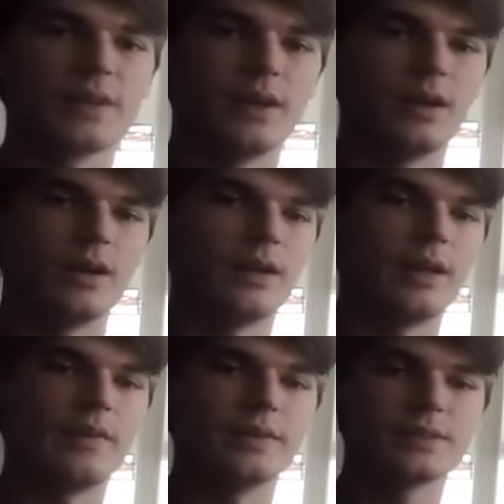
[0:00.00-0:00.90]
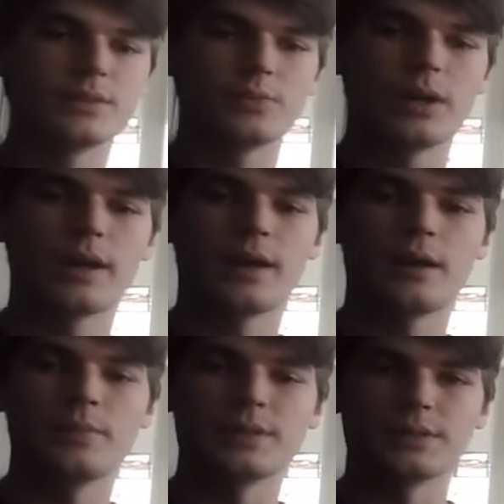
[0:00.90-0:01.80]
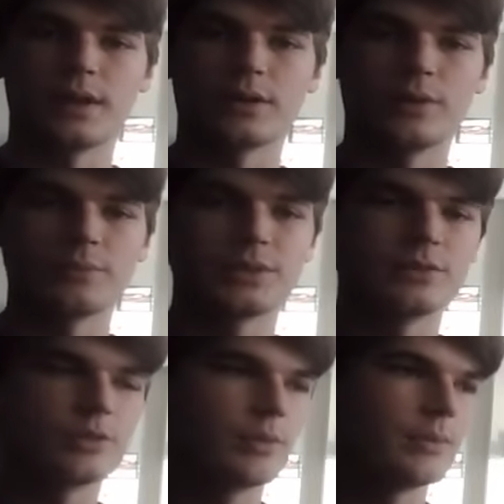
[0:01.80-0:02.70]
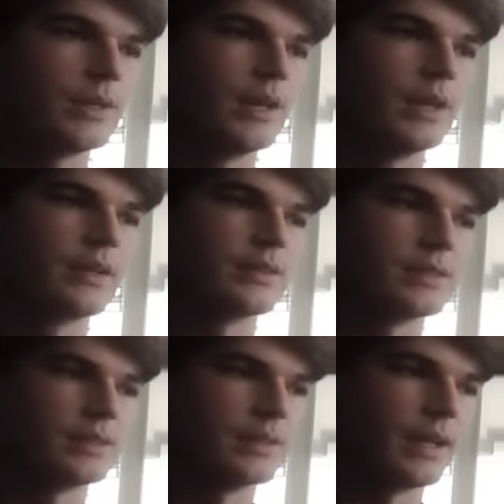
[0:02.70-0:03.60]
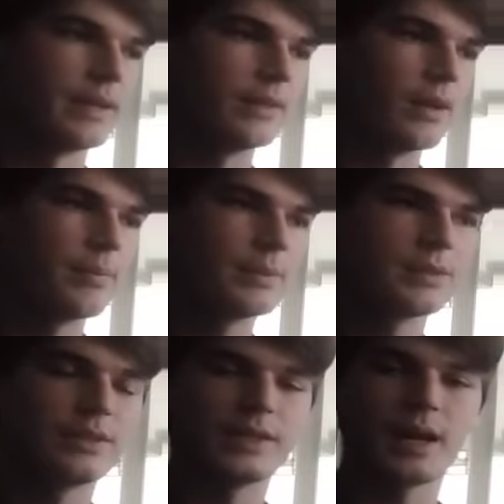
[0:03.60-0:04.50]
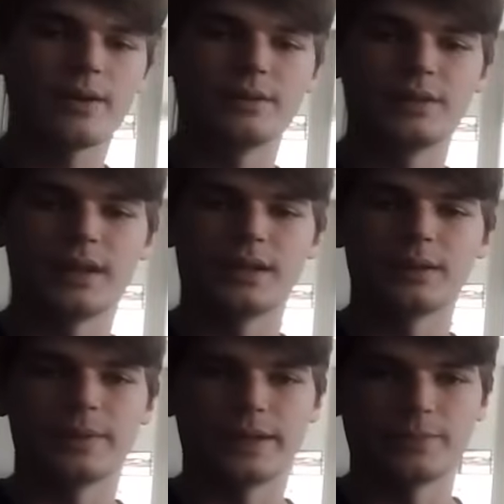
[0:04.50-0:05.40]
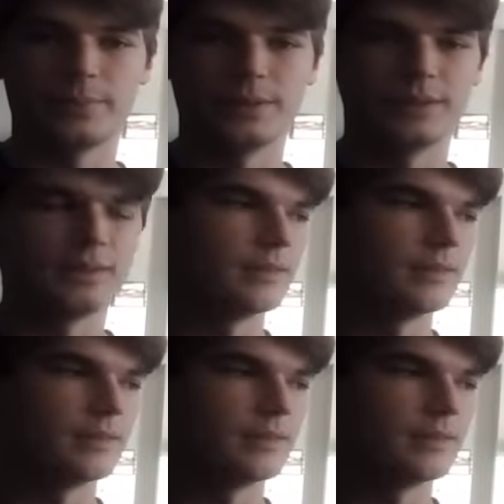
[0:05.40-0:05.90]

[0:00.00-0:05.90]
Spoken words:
And this is where I got a bit Stockholm syndrome-y, because up until now I did not like math, but